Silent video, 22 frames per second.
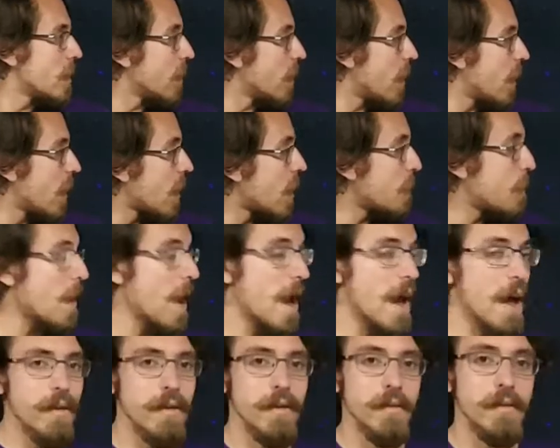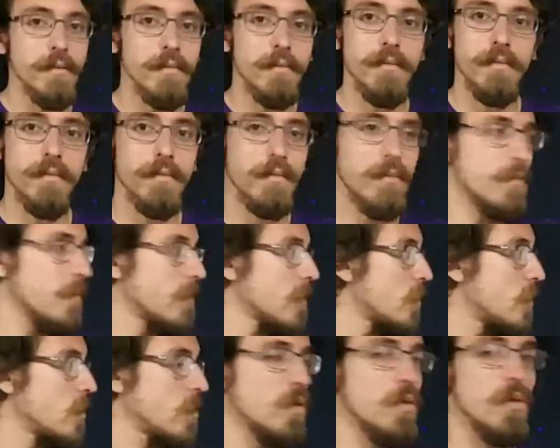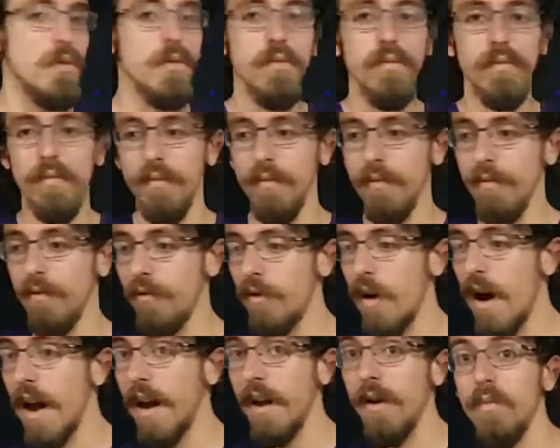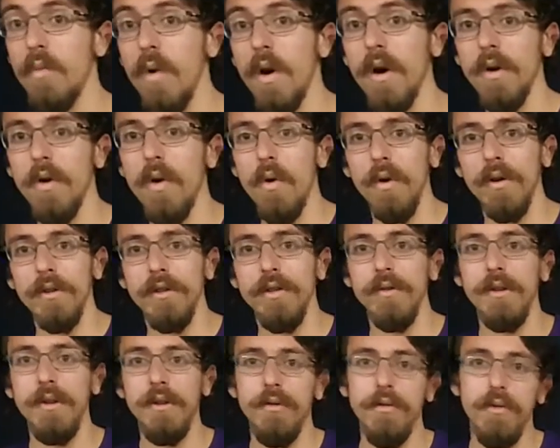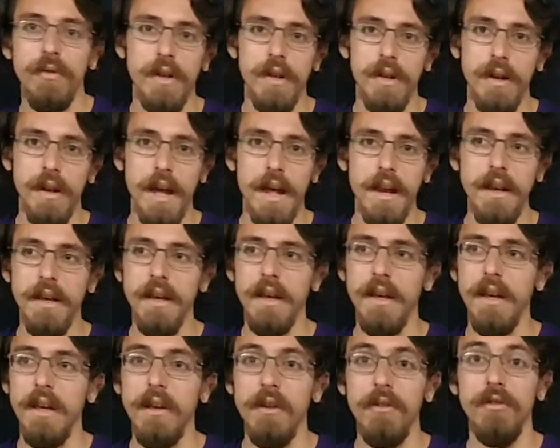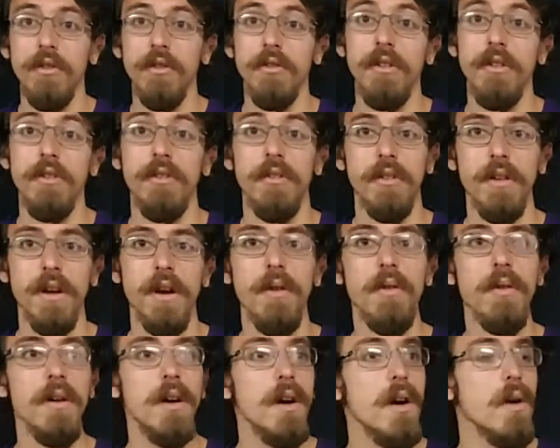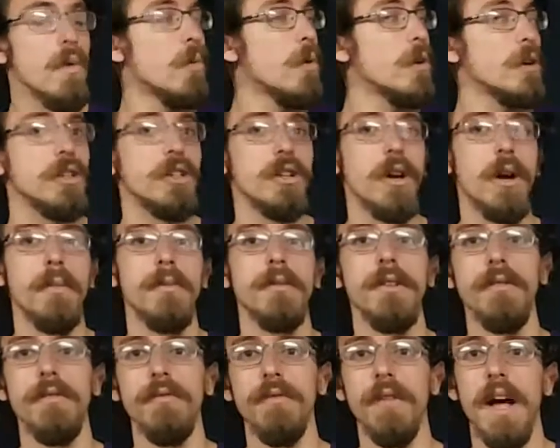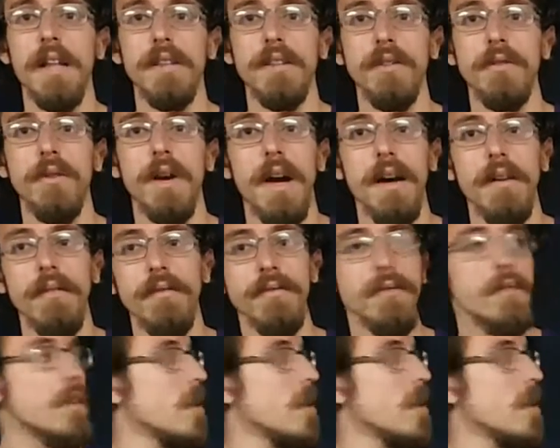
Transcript: pattern to find what chords you can use in any key. You just need to know what sharps and flats you have,